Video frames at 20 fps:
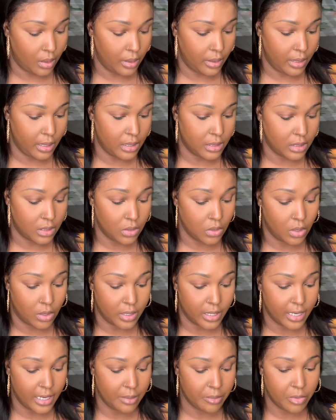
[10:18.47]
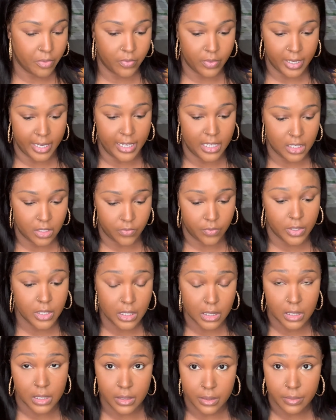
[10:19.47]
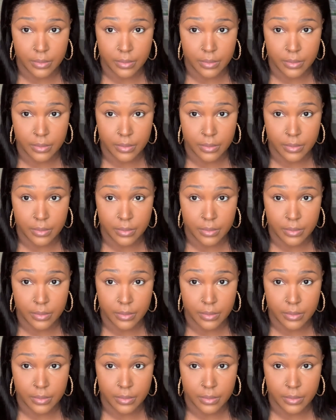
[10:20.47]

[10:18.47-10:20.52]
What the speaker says: It's, you know, camera flash friendly.